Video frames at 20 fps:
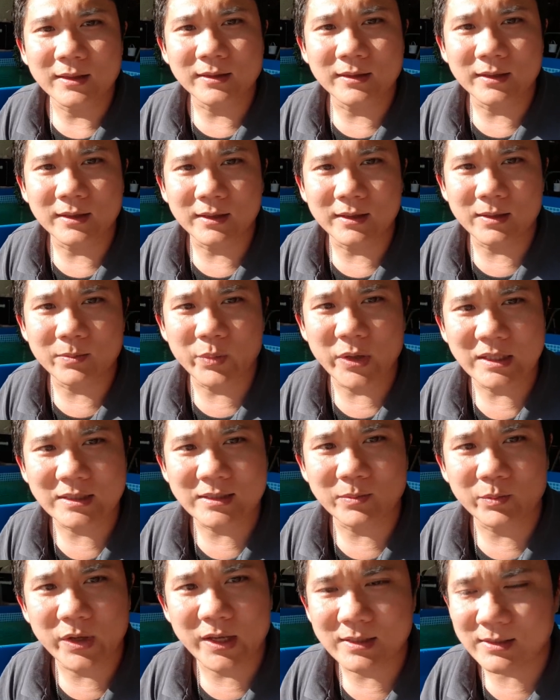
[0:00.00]
the
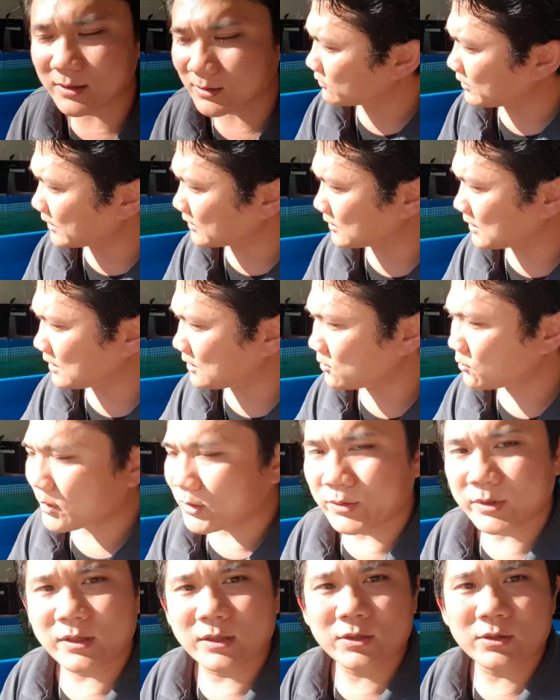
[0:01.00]
bits and pieces. Right now,
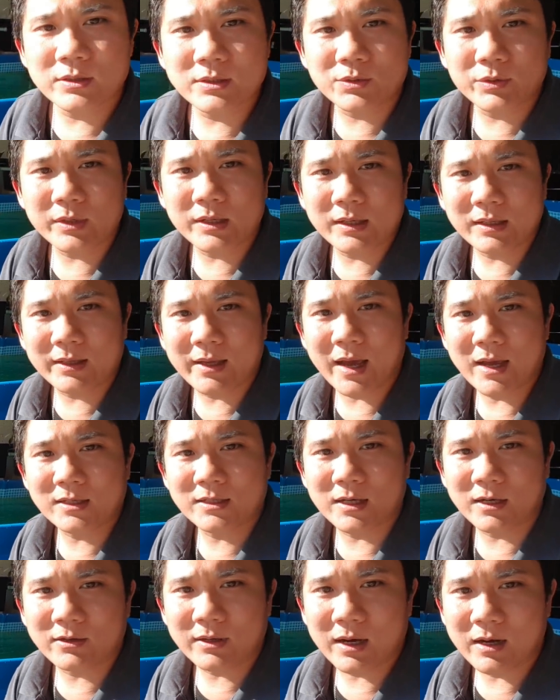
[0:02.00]
what we're going to do is we're going to
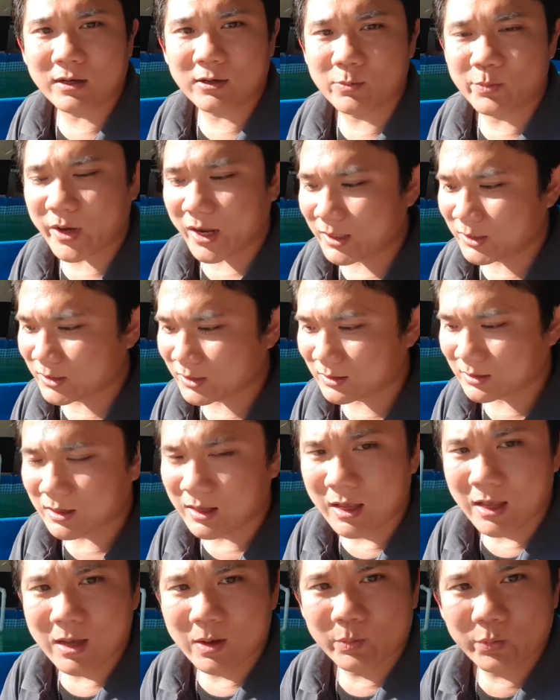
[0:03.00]
catch up our patient,
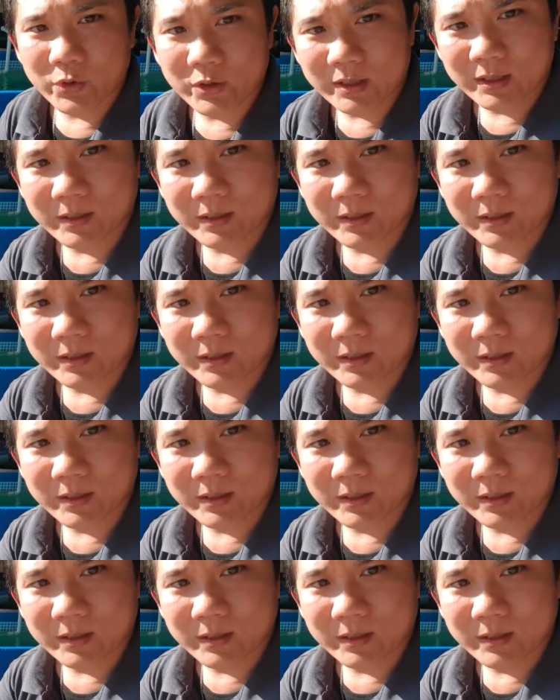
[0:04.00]
put